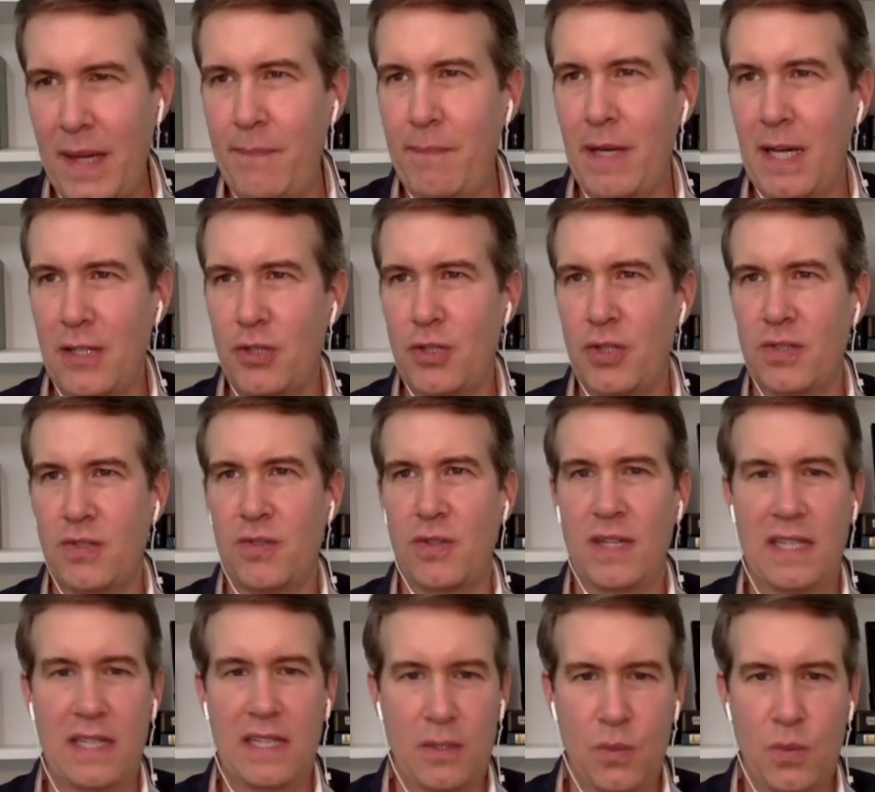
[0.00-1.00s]
not sure it's
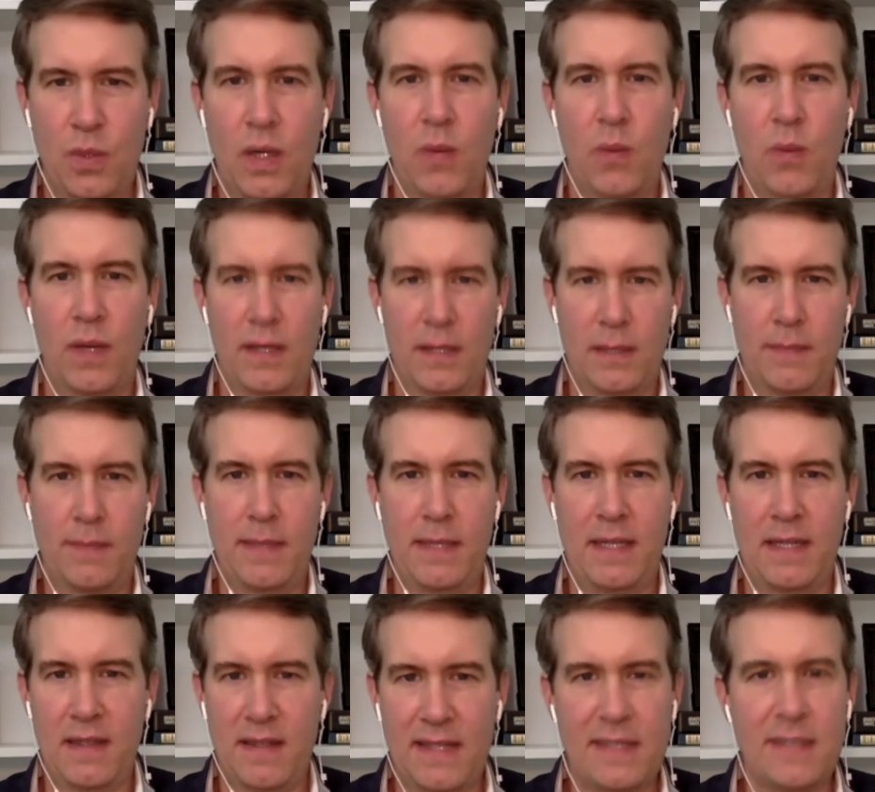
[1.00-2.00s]
going to get to where I want it to
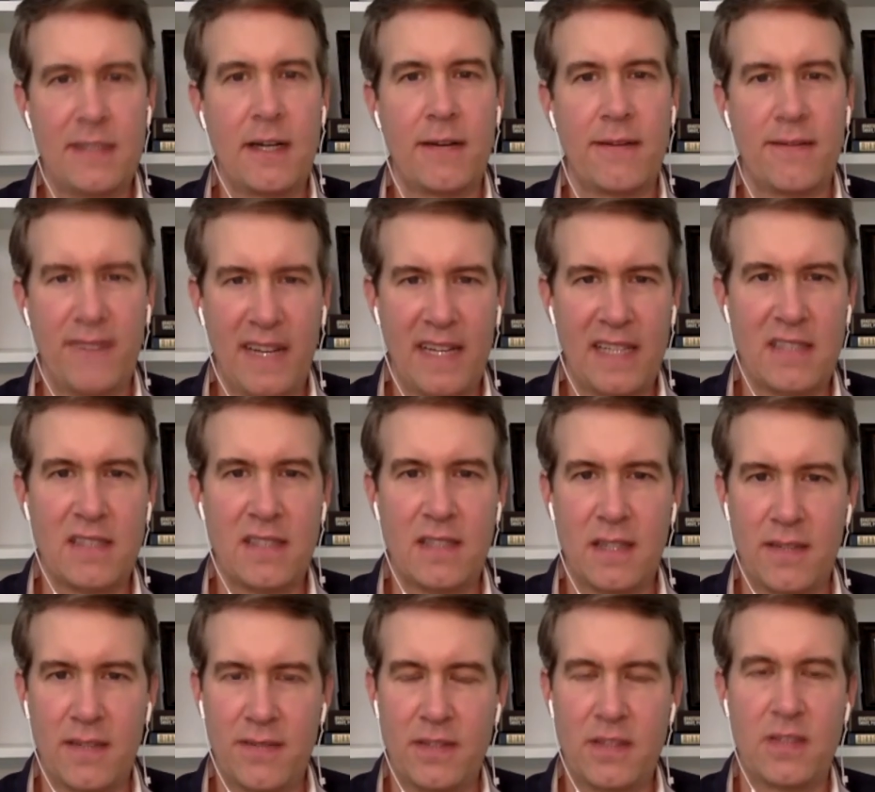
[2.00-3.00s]
be, at least not fast
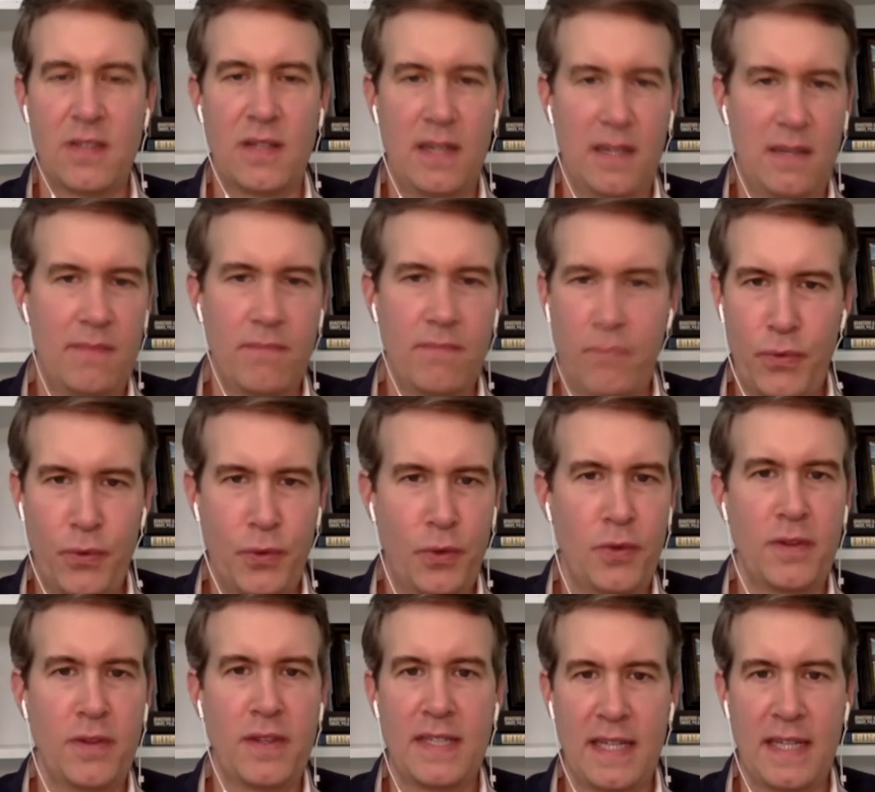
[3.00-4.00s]
enough. And so he
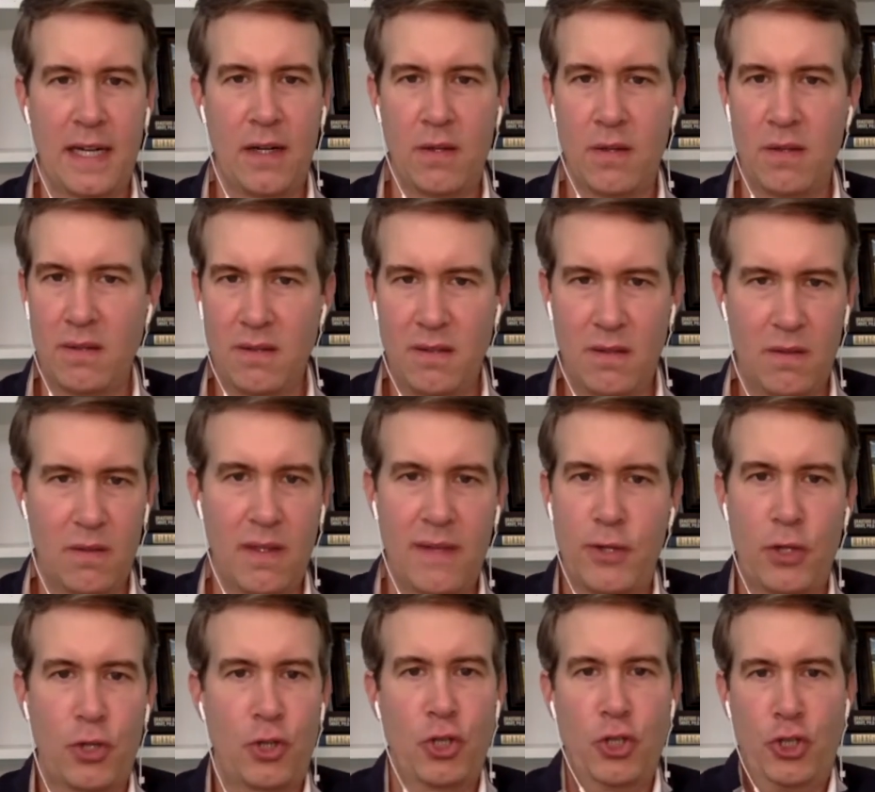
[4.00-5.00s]
threw in the towel and, you know,
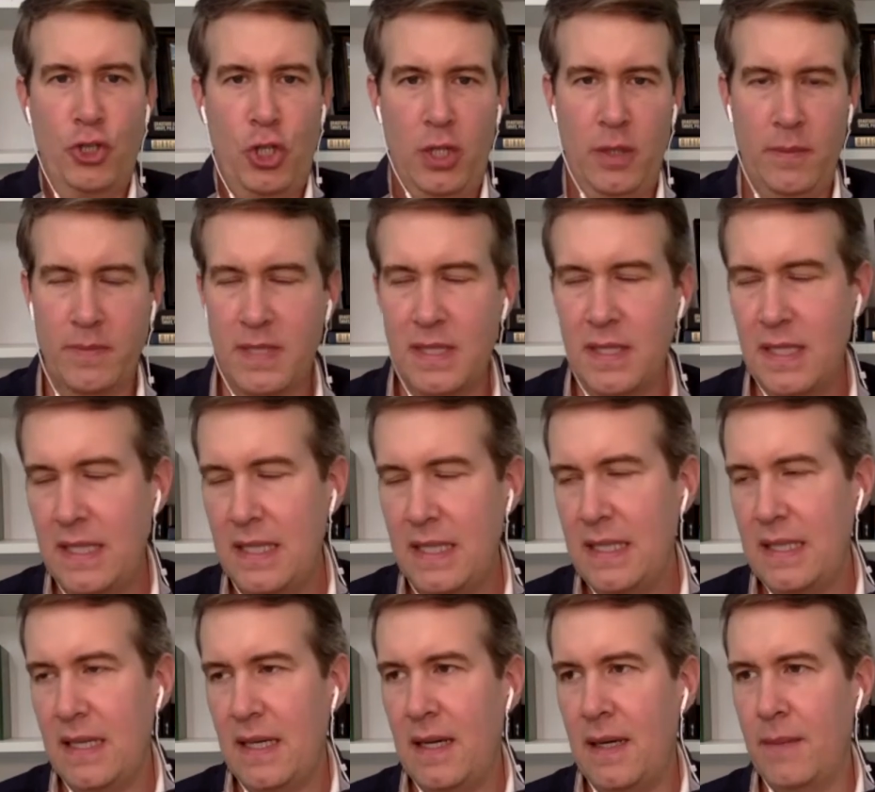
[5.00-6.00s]
left on good terms.
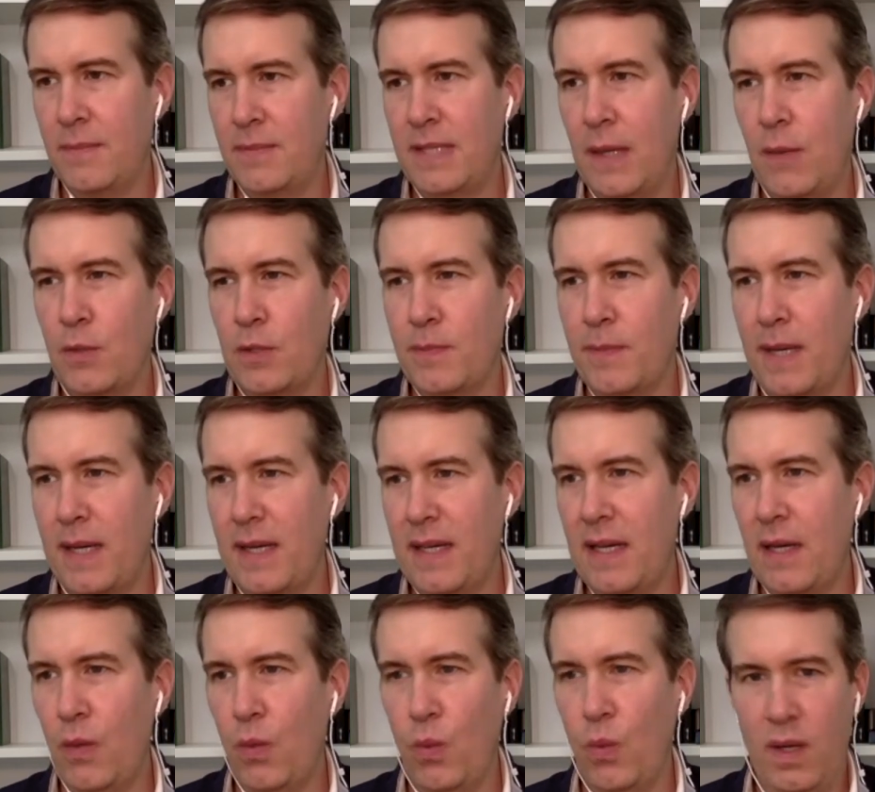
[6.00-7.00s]
So that was my
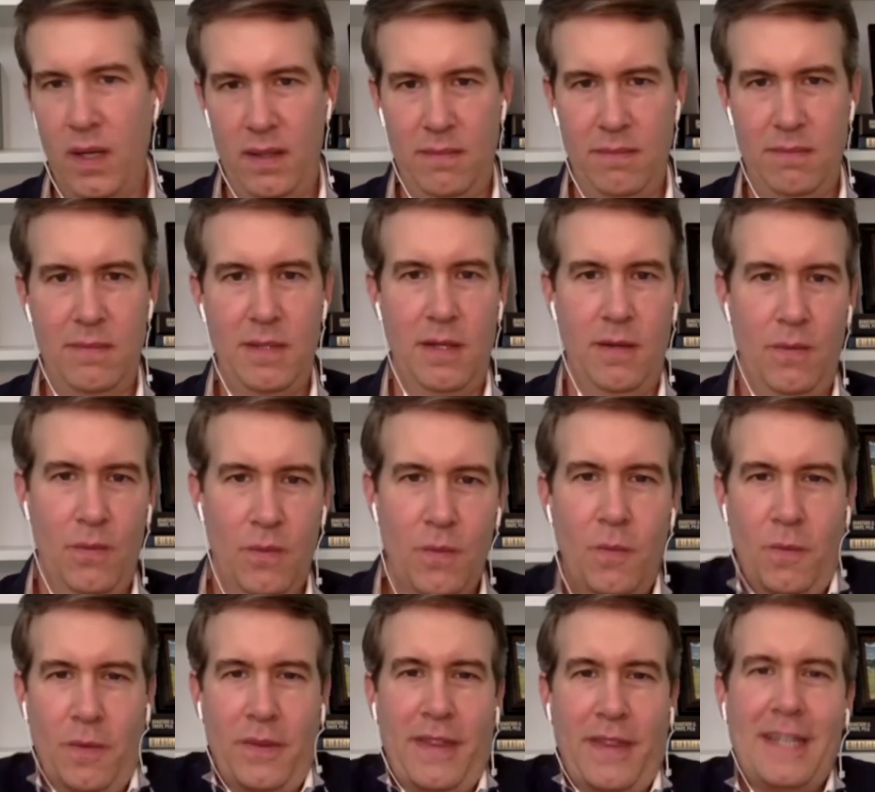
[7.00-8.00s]
kind of one, you
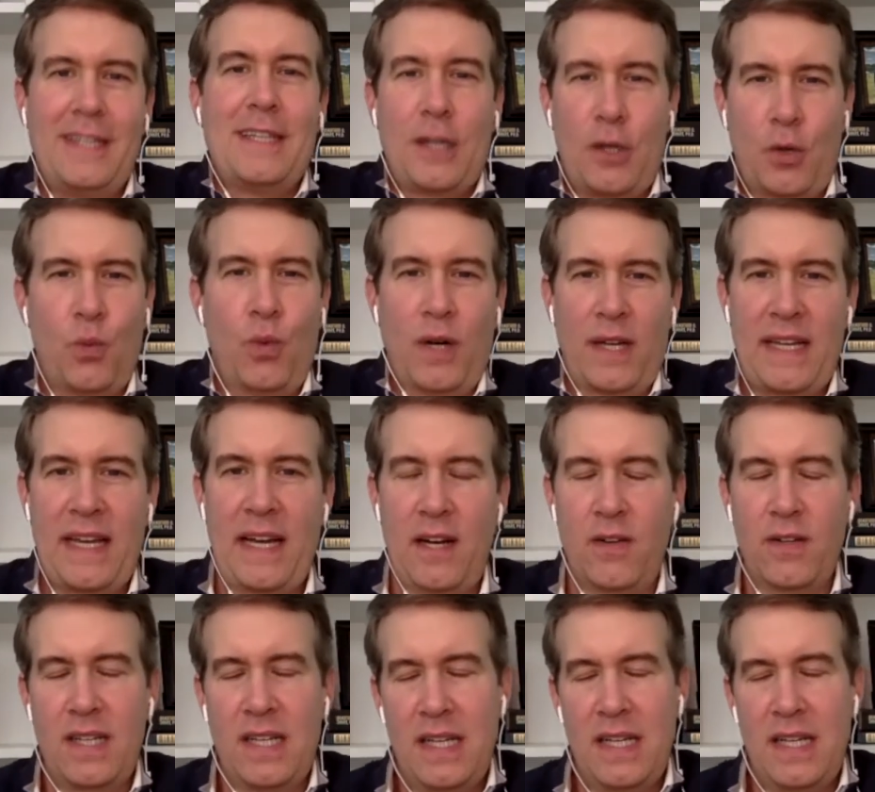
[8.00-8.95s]
know, that didn't work out.